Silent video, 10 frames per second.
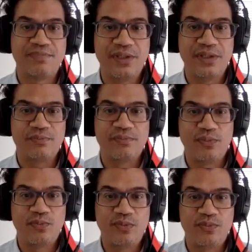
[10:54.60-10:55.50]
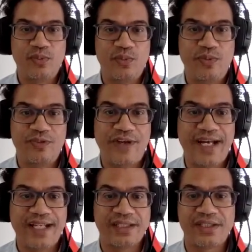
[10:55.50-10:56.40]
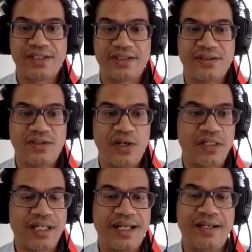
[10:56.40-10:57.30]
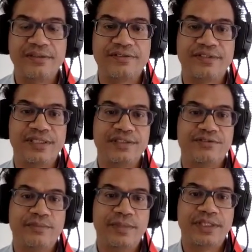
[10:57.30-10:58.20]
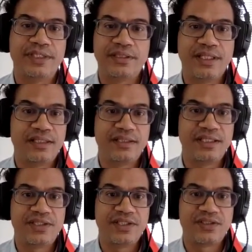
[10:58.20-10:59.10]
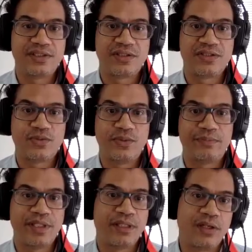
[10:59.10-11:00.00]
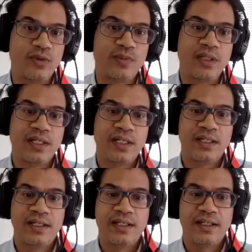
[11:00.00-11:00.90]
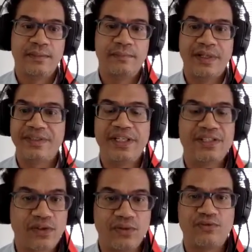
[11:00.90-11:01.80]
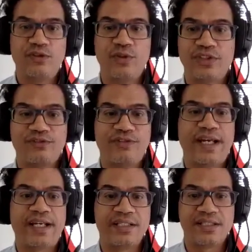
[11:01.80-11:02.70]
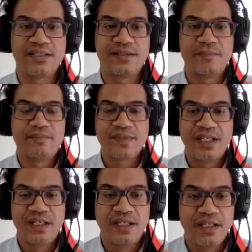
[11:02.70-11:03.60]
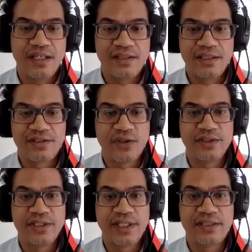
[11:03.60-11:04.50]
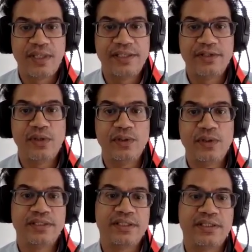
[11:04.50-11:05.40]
So it's we've had this dark cloud of disinformation that has just swept the globe, and there's a confluence of factors and so on that played a role in